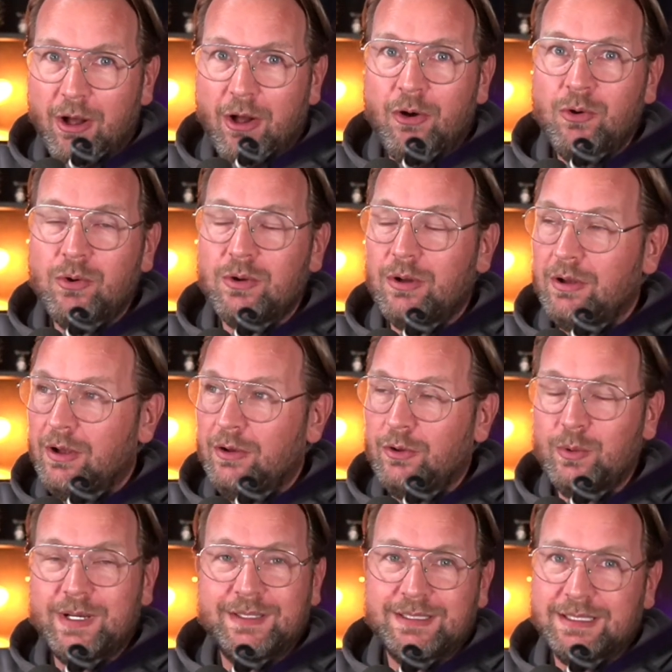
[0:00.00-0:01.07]
you
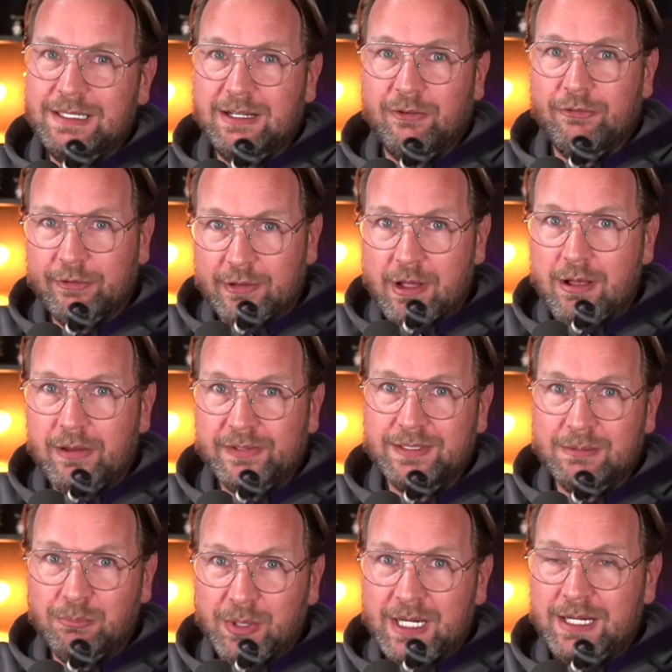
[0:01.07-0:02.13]
always see the
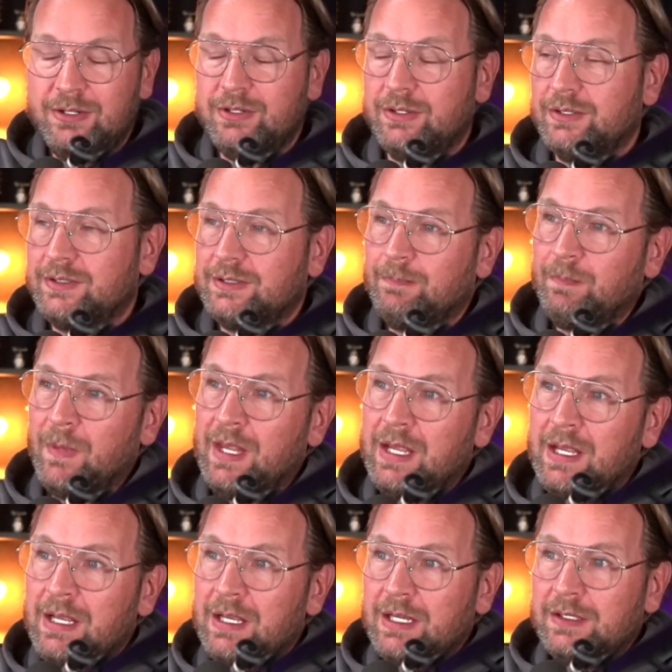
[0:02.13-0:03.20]
flaws in pictures.
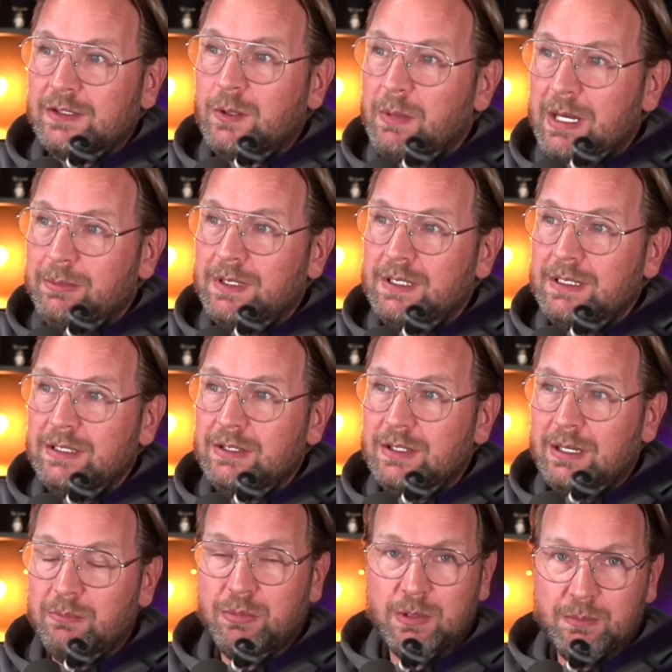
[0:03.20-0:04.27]
So maybe
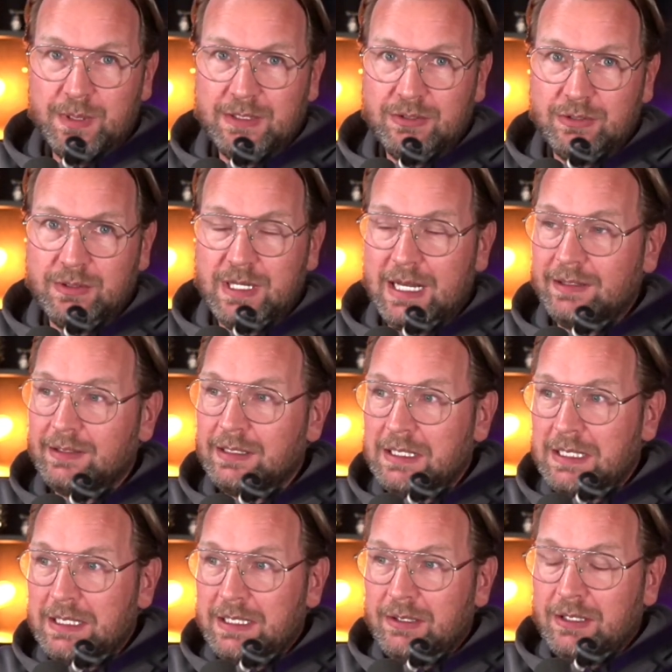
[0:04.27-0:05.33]
you can bump into that.
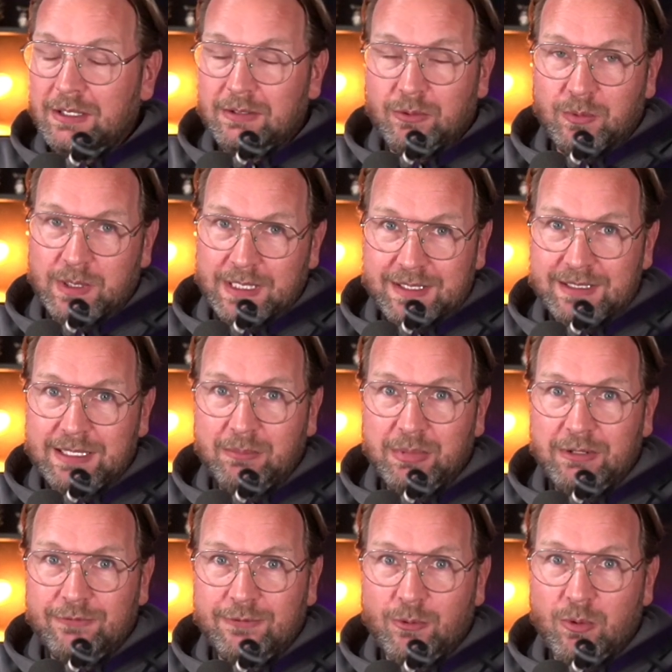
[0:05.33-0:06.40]
What I
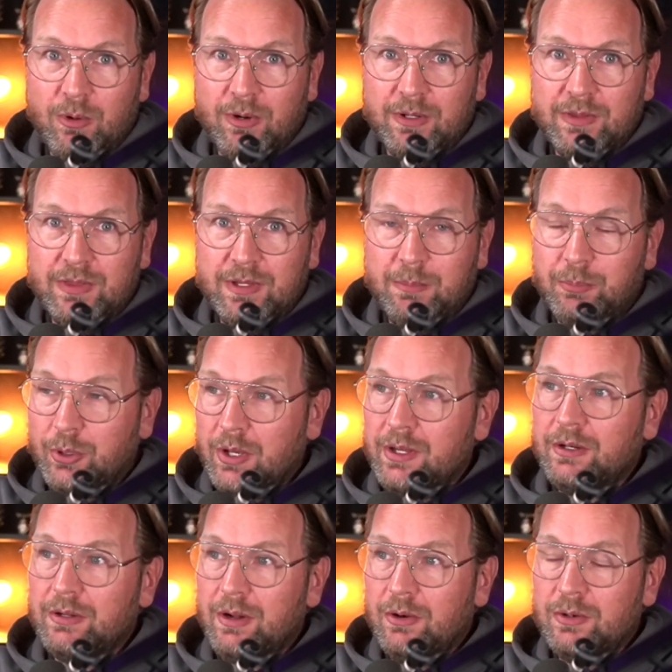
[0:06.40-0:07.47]
said before, the
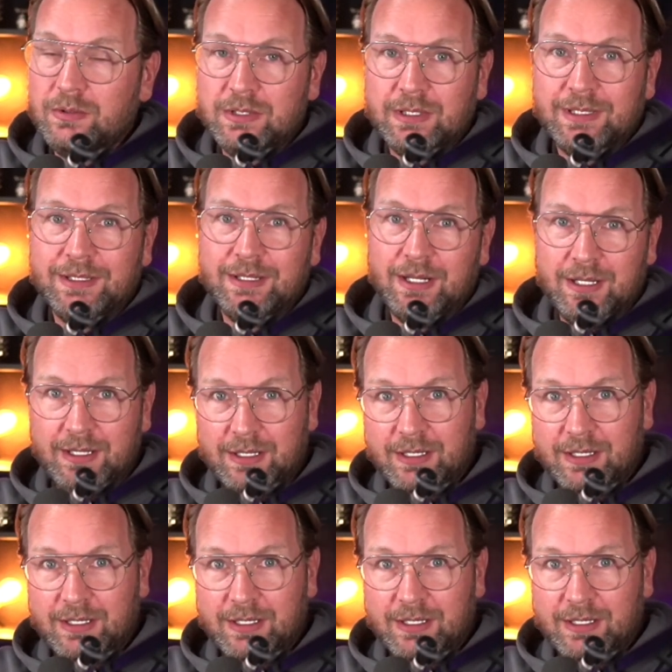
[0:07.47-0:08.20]
product owner